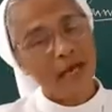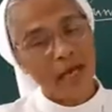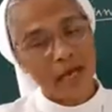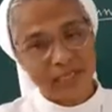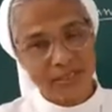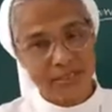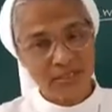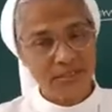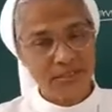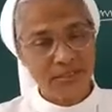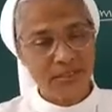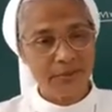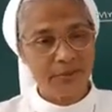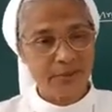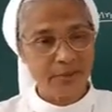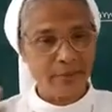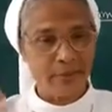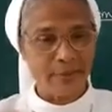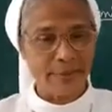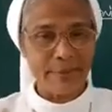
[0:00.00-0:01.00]
as
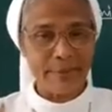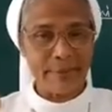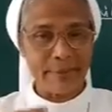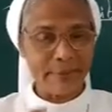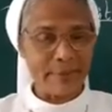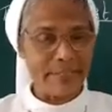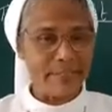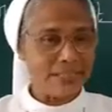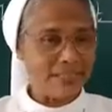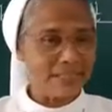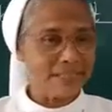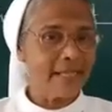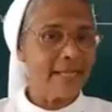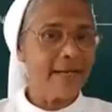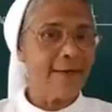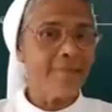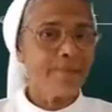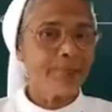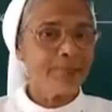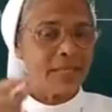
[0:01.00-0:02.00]
the commandment is
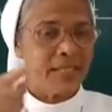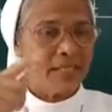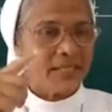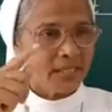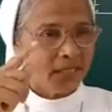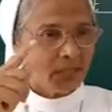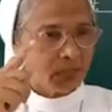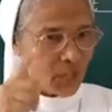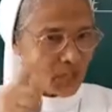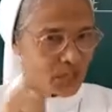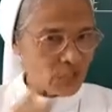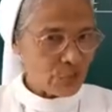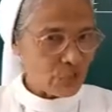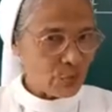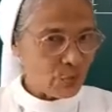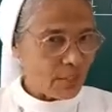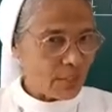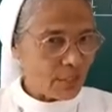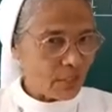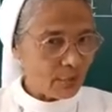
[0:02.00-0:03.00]
there, as
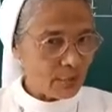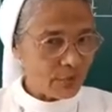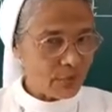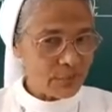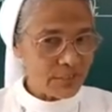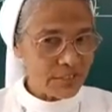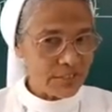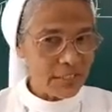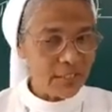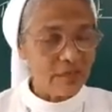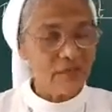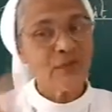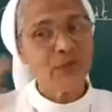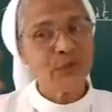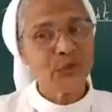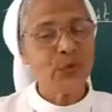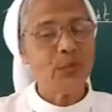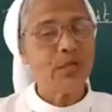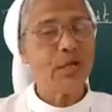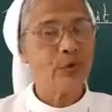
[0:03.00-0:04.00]
you love
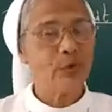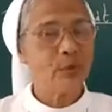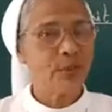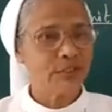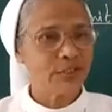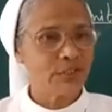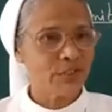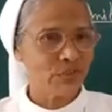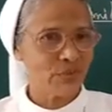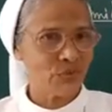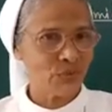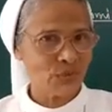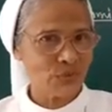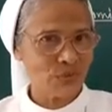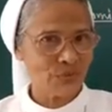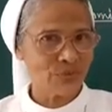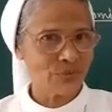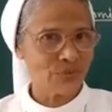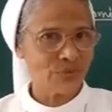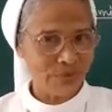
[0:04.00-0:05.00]
yourself, you love others
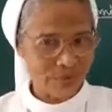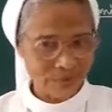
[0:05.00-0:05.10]
also.